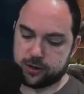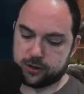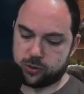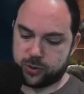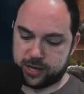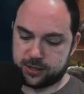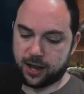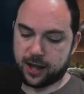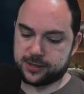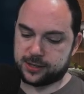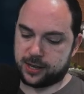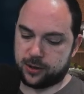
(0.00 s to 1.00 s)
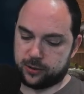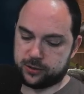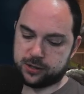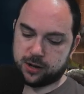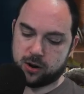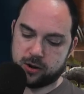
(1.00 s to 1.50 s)
So he's got
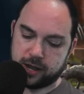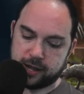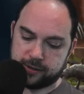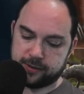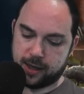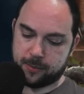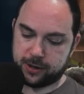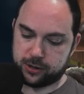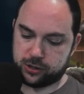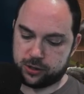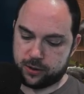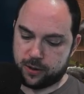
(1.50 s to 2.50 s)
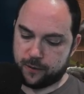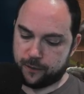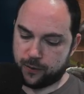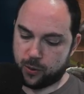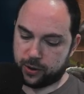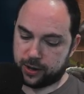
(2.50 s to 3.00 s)
skills that are int damage
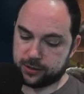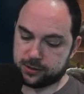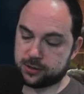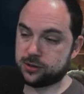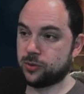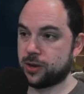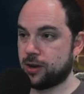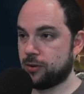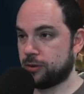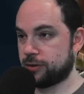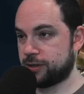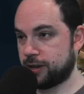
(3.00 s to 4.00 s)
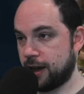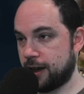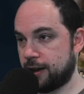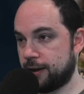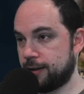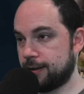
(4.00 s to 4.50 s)
focused. So here it'll
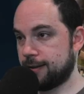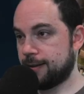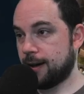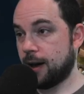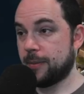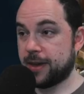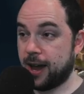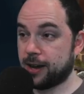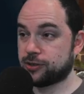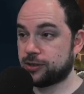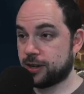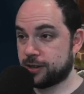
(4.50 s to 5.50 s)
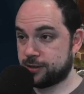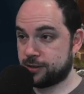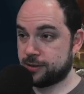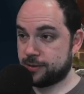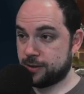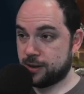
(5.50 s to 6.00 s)
say he actually
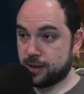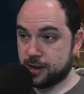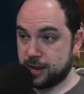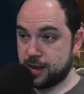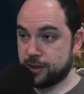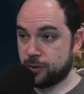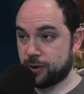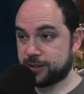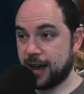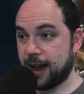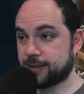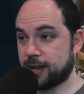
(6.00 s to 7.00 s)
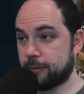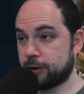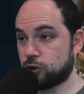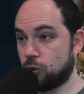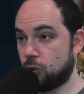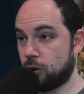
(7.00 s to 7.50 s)
does either attack
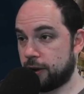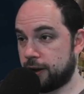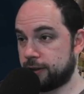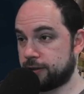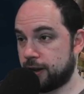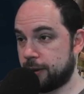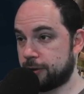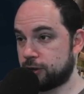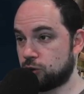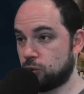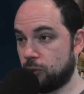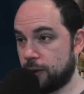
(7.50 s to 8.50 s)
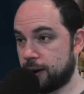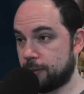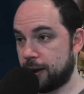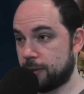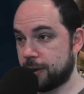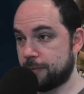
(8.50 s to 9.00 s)
damage or int damage to a random
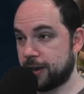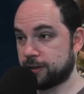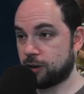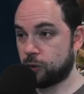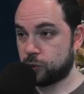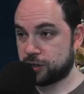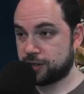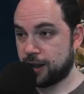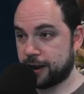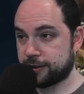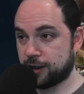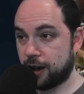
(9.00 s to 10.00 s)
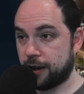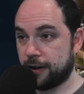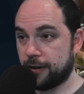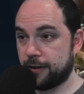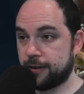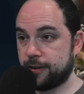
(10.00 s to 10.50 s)
enemy based on which stat is
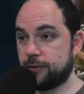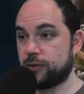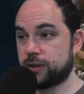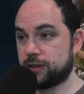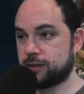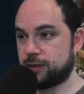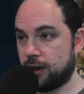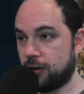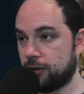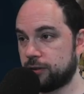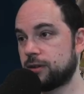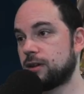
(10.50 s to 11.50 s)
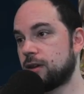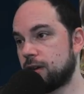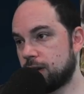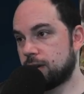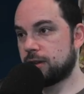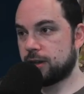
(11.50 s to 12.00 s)
higher for this skill.
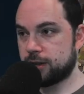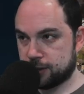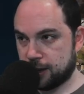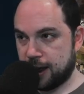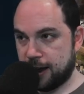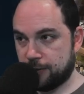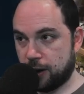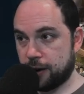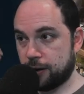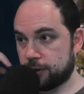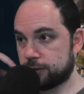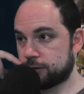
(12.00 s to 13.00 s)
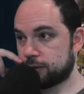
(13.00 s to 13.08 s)
He's going to have higher